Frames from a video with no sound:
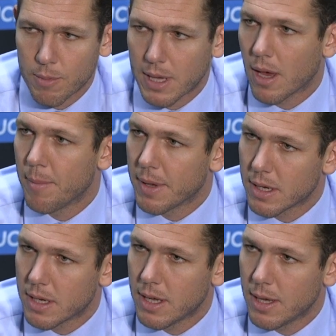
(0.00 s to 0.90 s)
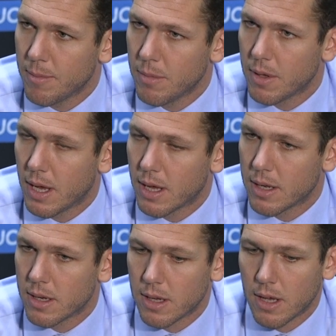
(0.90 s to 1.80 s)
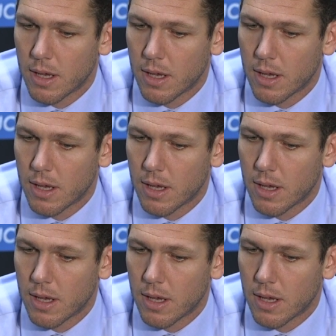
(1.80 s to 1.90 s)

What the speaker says: becoming a team, and